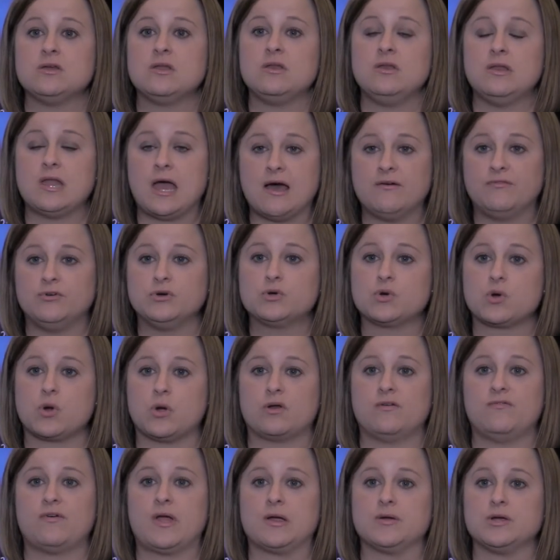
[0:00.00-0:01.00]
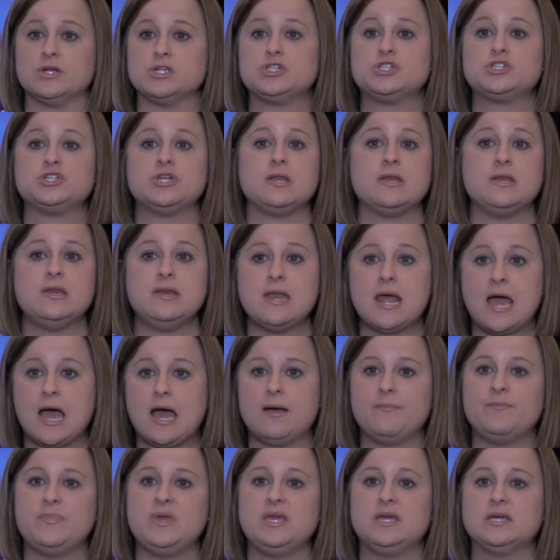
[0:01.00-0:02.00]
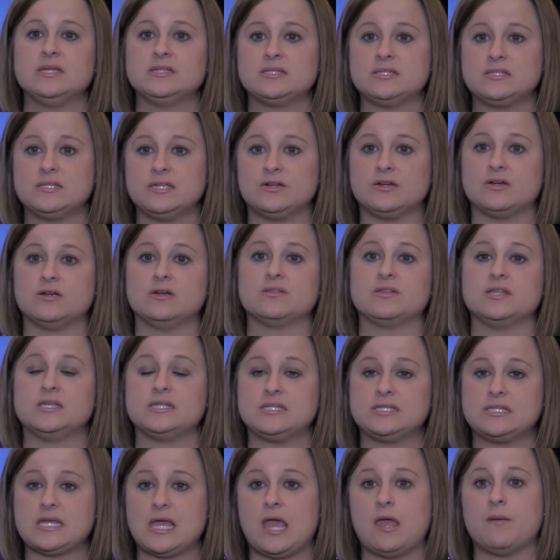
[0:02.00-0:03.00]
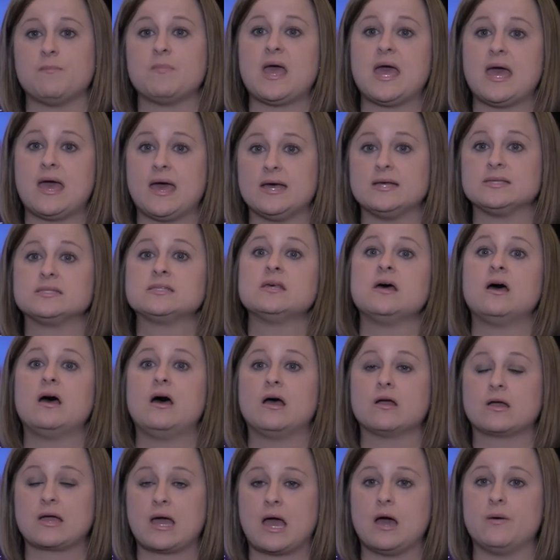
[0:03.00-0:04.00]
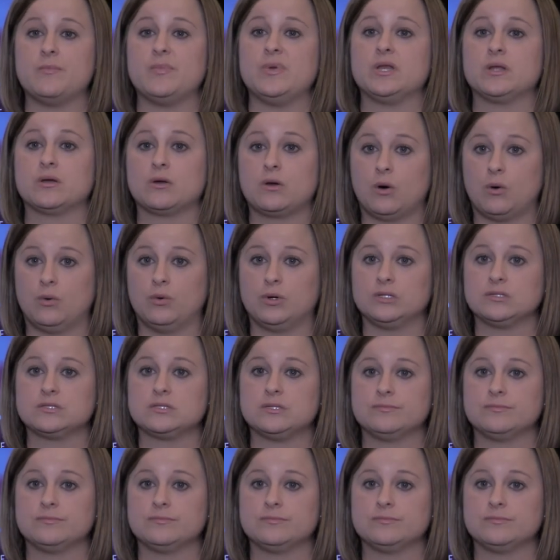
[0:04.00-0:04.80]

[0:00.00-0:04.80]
novel coronavirus, should not be considered the same as a common cold.